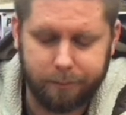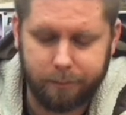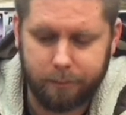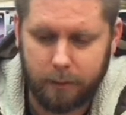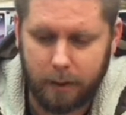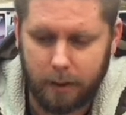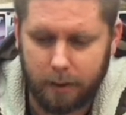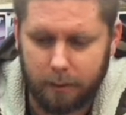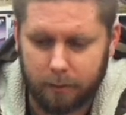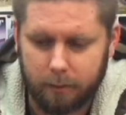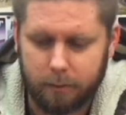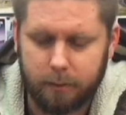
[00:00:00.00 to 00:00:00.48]

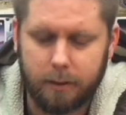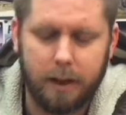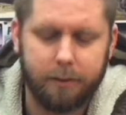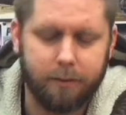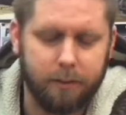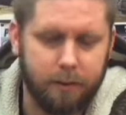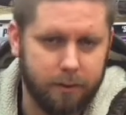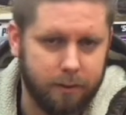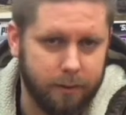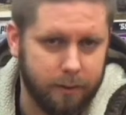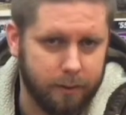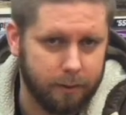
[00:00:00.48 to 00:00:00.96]
It's
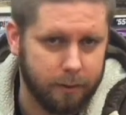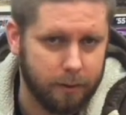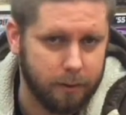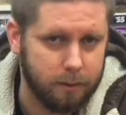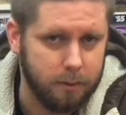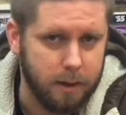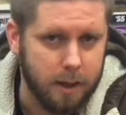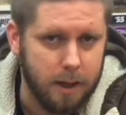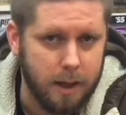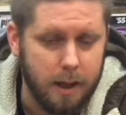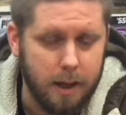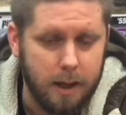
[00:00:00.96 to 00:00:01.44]
heavy thinner
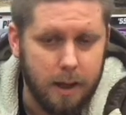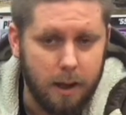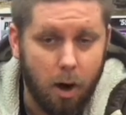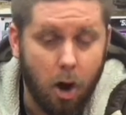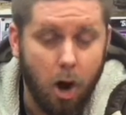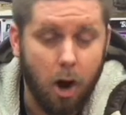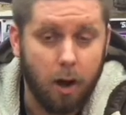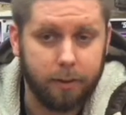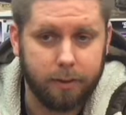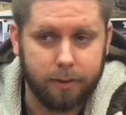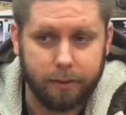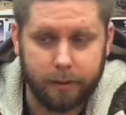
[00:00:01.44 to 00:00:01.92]
out.
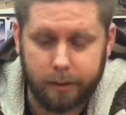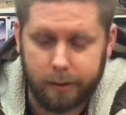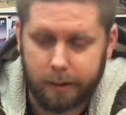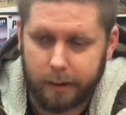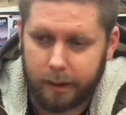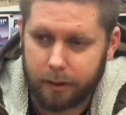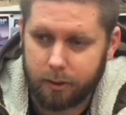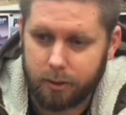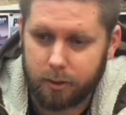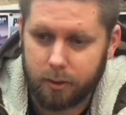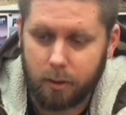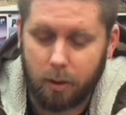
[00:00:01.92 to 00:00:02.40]
Hot thinner, I
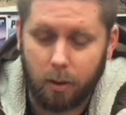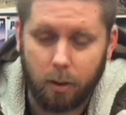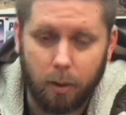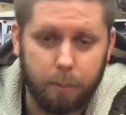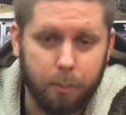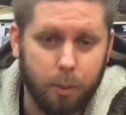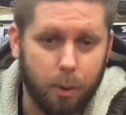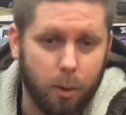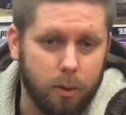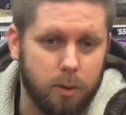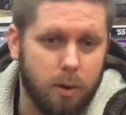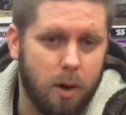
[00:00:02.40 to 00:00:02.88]
guess you call
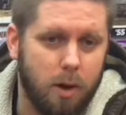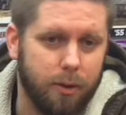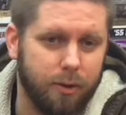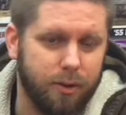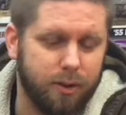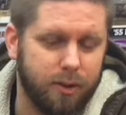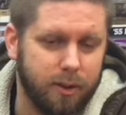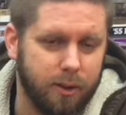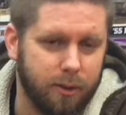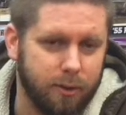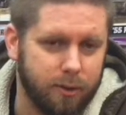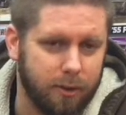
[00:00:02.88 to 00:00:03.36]
it. Pulled all the
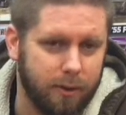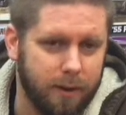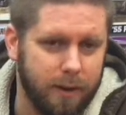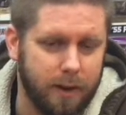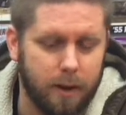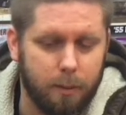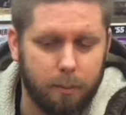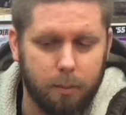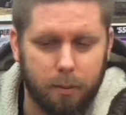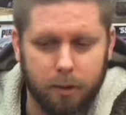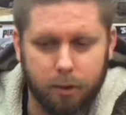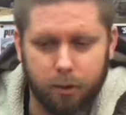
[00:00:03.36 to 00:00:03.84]
seals out of the
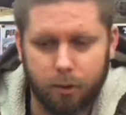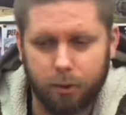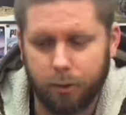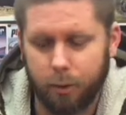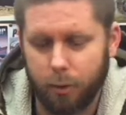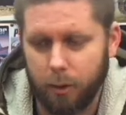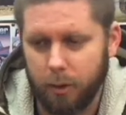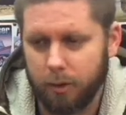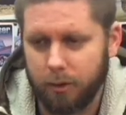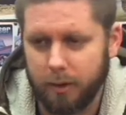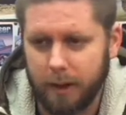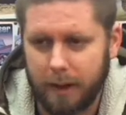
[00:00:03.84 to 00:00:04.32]
airbrush,
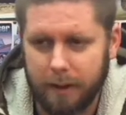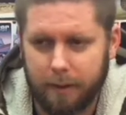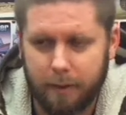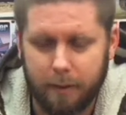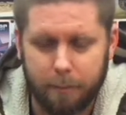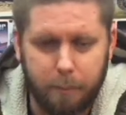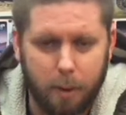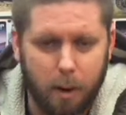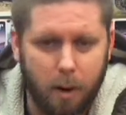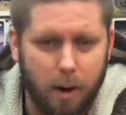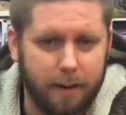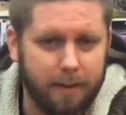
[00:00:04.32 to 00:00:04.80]
threw this thing in
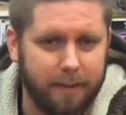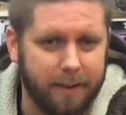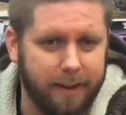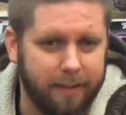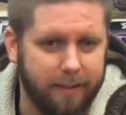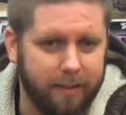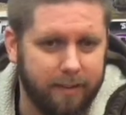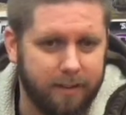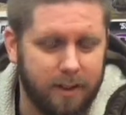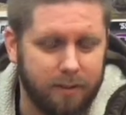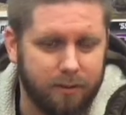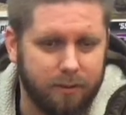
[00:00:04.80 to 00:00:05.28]
the pot, and let
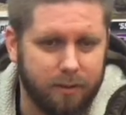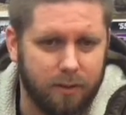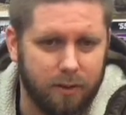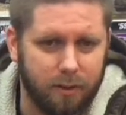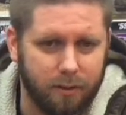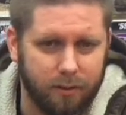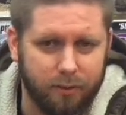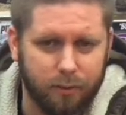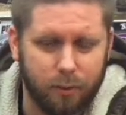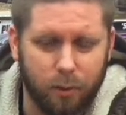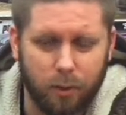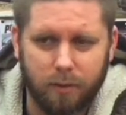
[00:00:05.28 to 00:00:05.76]
it sit for
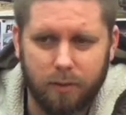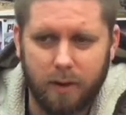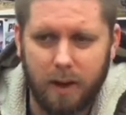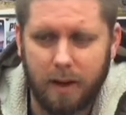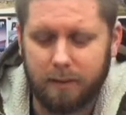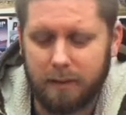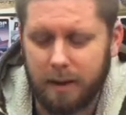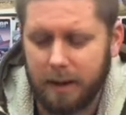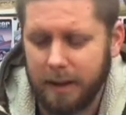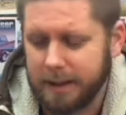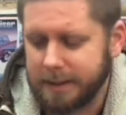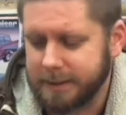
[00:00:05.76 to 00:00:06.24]
4 or
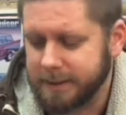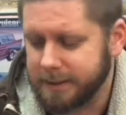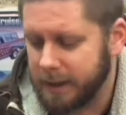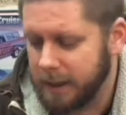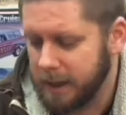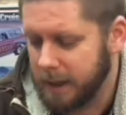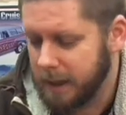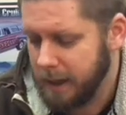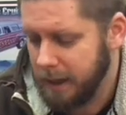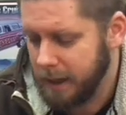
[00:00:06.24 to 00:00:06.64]
5 days.